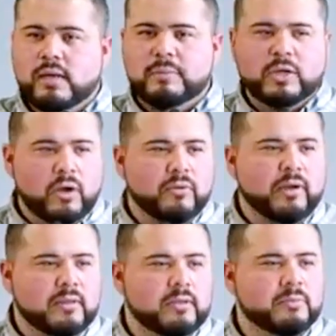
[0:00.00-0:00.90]
I'm going to go
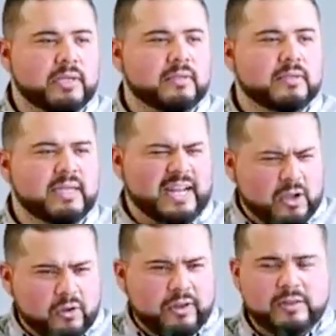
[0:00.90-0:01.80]
there a little bit. Can I
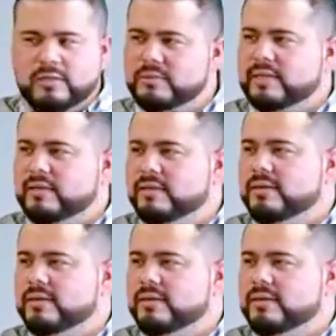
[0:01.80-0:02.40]
go there a little bit?